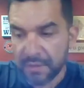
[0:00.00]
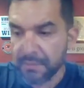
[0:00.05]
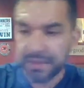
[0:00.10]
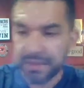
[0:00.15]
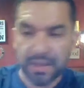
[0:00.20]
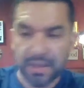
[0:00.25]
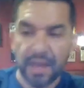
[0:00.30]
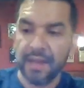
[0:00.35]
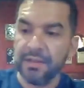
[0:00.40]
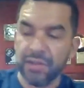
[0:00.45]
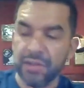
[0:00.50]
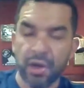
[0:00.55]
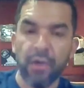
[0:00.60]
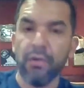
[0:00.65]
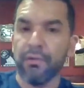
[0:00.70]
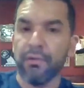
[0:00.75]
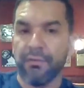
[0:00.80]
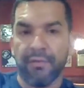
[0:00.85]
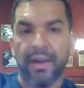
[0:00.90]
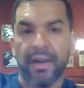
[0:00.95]
This guy, Joe,
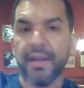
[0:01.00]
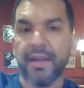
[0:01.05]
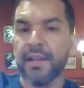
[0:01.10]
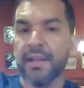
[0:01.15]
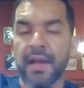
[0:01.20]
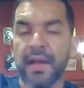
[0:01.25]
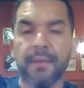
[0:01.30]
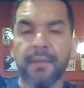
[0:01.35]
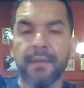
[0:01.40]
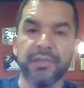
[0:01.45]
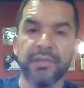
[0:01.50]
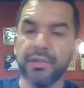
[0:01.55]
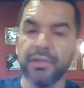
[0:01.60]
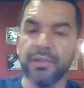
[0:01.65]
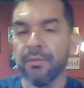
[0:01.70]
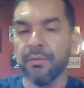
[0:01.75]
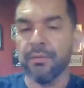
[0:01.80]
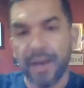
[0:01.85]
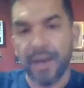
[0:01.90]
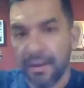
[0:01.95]
or Frank Calabro Jr.,
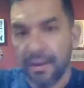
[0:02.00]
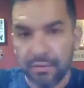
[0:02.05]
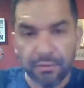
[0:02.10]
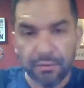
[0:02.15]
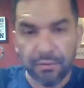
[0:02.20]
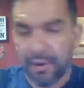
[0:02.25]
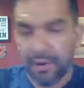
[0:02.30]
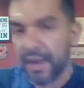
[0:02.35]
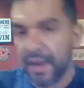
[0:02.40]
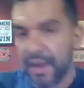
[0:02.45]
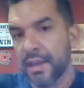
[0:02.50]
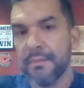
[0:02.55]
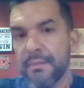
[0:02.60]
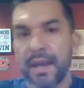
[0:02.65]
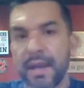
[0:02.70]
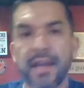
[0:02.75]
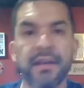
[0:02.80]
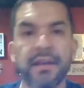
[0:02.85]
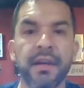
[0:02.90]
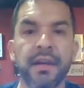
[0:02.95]
or whatever, Frankie
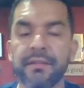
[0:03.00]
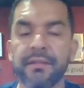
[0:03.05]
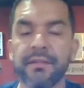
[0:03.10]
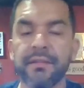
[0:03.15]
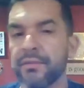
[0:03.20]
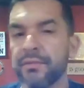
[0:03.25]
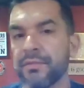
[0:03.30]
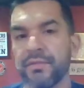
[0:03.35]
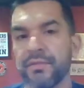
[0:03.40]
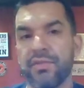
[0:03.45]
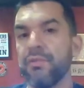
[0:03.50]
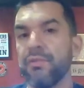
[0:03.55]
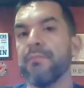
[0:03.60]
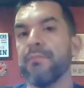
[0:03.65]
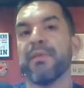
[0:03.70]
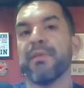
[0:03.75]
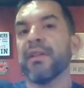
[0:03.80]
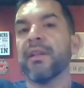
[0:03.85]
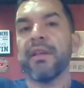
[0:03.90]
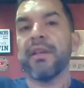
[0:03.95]
made another $2
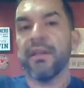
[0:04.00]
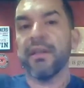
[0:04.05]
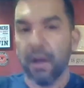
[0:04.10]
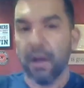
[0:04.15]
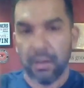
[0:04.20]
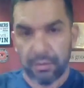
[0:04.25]
billion,